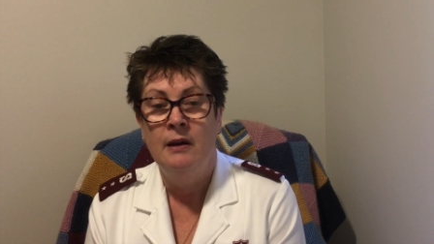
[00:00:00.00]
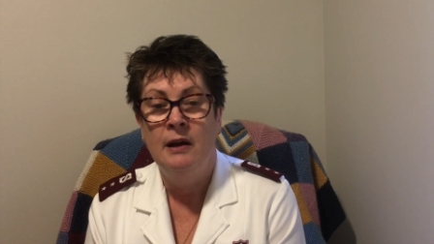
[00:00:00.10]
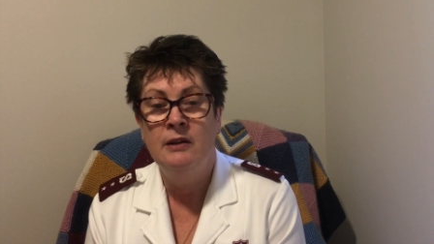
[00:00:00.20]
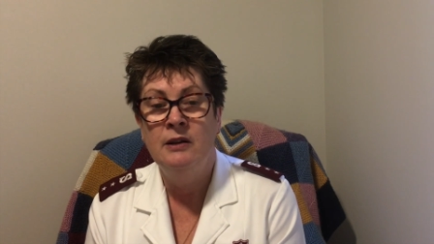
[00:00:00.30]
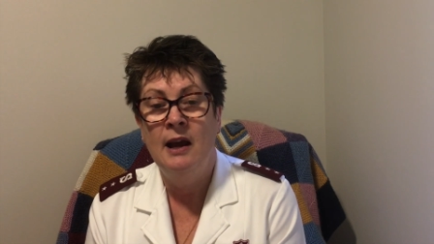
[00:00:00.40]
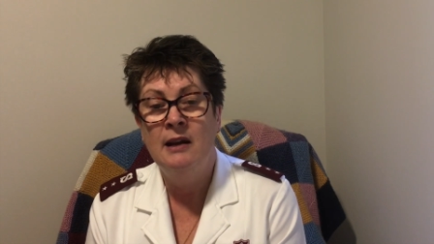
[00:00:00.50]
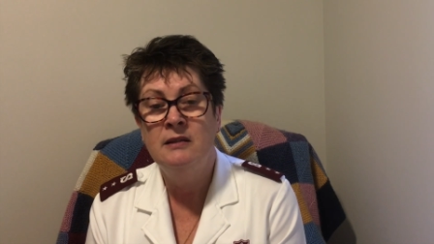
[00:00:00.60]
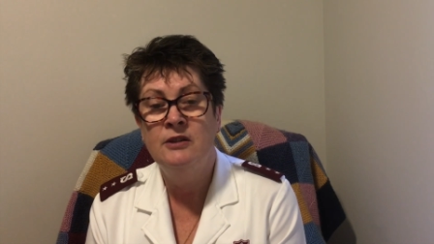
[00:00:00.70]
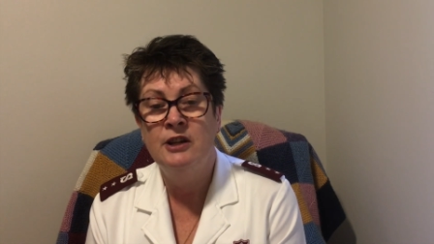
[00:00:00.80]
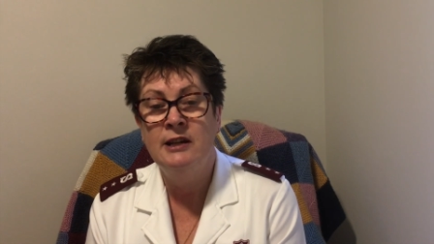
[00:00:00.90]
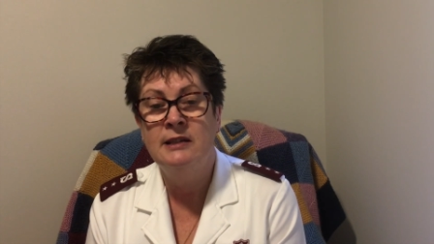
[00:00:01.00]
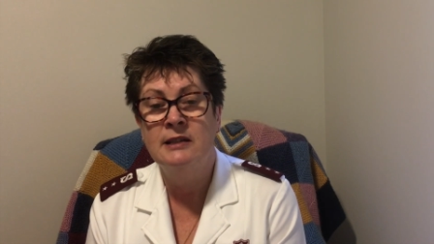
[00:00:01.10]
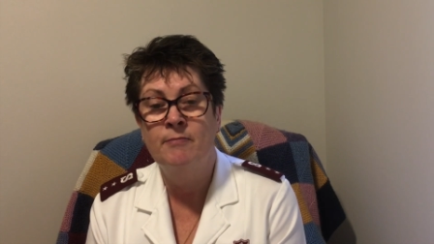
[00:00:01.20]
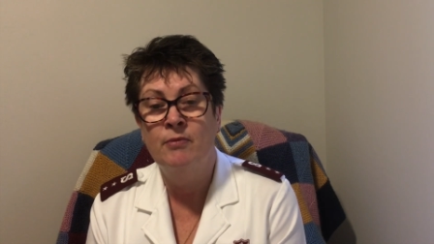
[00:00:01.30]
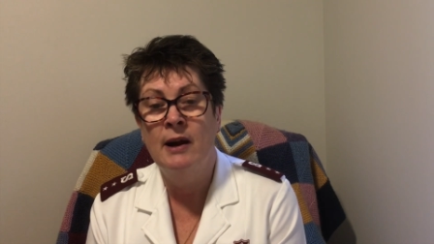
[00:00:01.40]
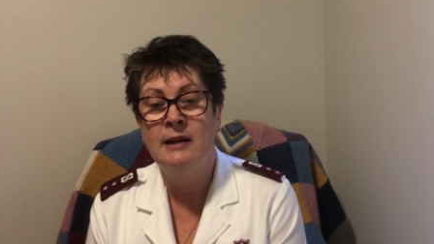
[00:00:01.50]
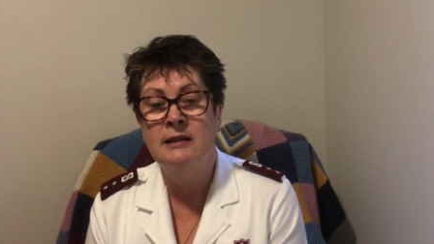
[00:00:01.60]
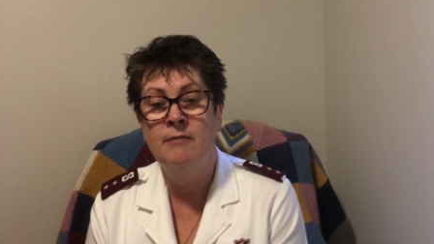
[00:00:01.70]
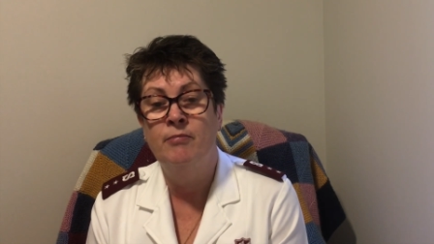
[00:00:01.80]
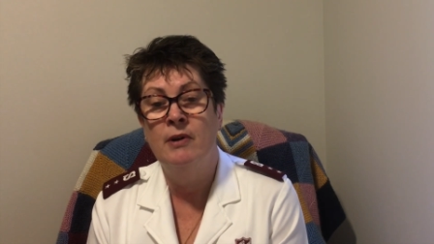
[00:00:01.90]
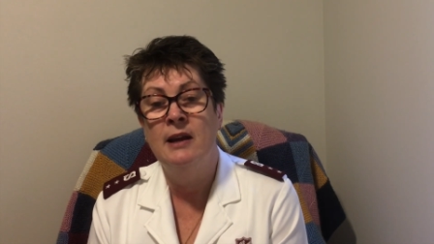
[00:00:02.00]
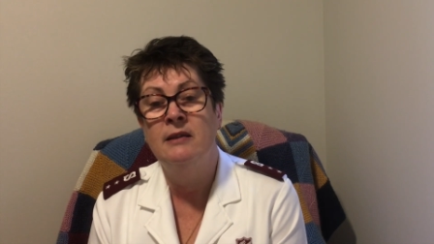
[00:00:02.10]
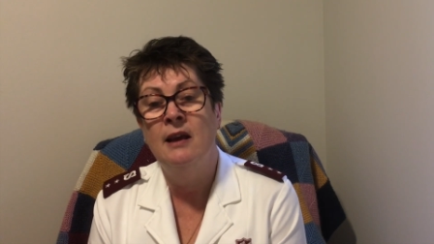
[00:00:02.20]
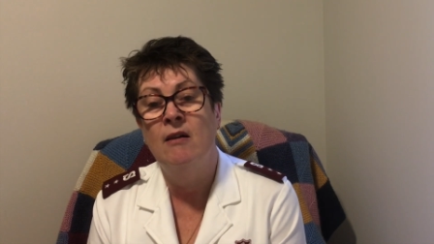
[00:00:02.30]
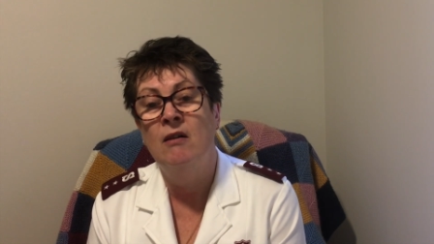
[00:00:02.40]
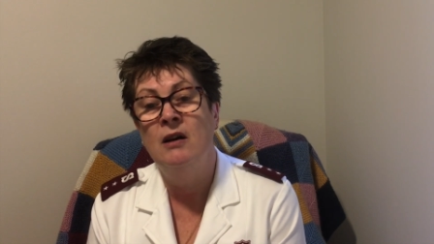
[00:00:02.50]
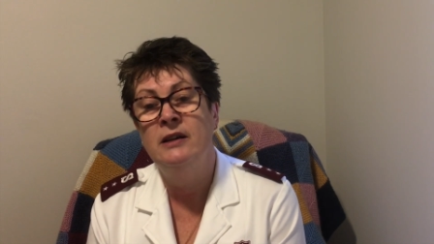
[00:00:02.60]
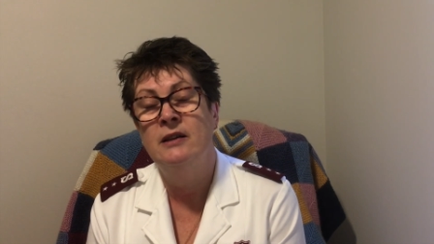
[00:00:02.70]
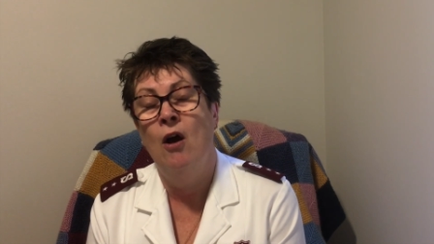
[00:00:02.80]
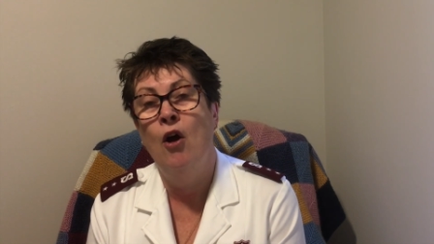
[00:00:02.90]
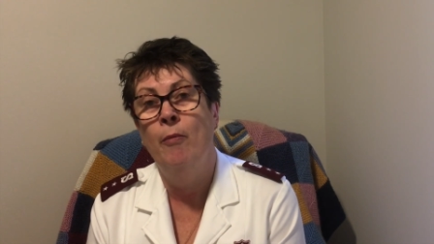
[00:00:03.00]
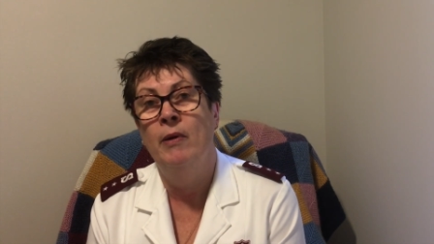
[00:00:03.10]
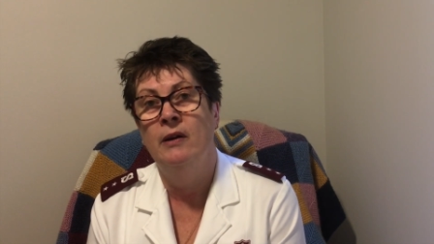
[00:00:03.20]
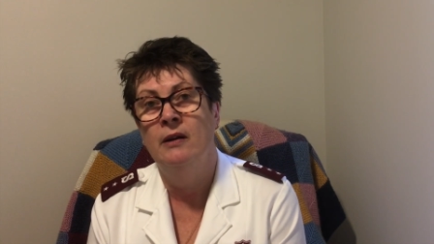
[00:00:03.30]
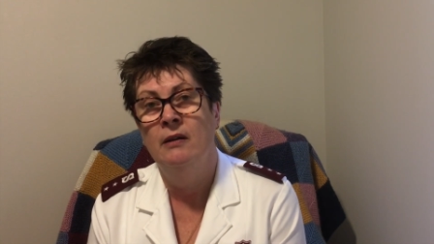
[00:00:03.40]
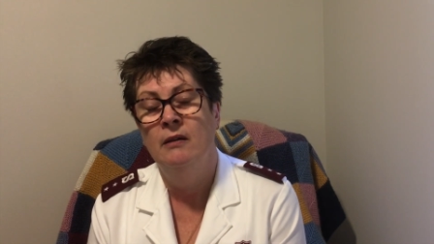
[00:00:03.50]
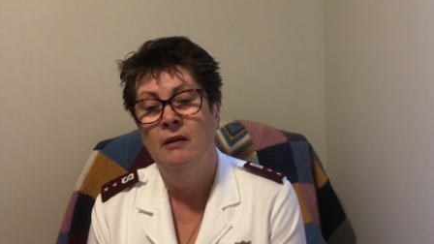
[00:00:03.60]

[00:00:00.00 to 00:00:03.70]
And as Jesus breaks the bread, their eyes are opened.